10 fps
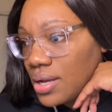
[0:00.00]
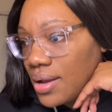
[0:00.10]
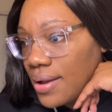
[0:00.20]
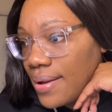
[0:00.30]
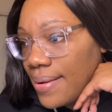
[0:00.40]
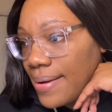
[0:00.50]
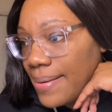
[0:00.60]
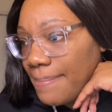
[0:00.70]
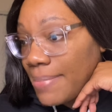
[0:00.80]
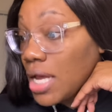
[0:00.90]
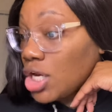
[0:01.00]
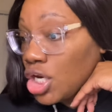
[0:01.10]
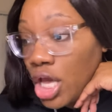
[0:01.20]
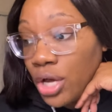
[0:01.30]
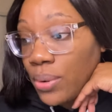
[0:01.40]
Um,
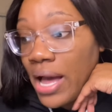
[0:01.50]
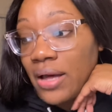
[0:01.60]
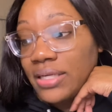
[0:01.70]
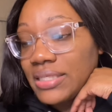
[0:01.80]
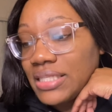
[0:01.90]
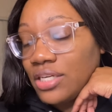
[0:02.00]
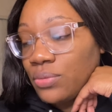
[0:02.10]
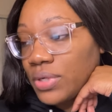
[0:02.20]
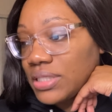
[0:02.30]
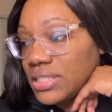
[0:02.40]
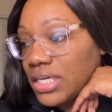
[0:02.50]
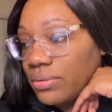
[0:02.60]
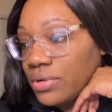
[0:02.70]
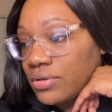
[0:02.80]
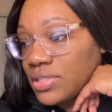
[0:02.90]
no, I only seen one state
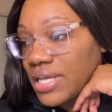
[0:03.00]
where it's